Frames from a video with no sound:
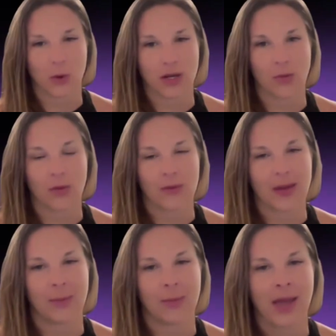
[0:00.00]
to be working with
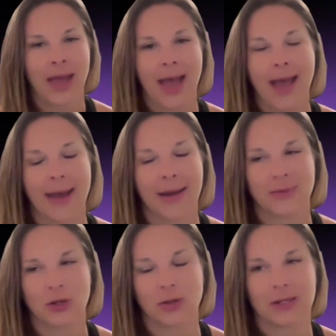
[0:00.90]
them. So I'm
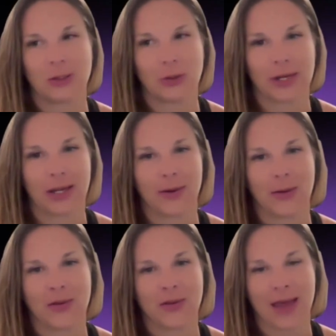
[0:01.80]
going to be learning
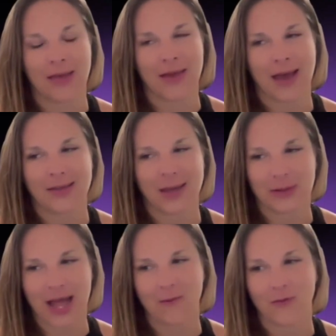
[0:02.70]
about that
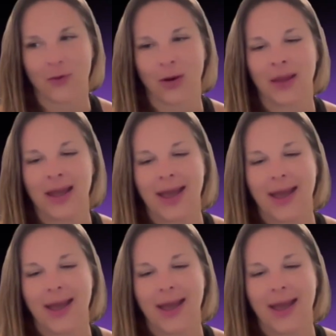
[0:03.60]
platform.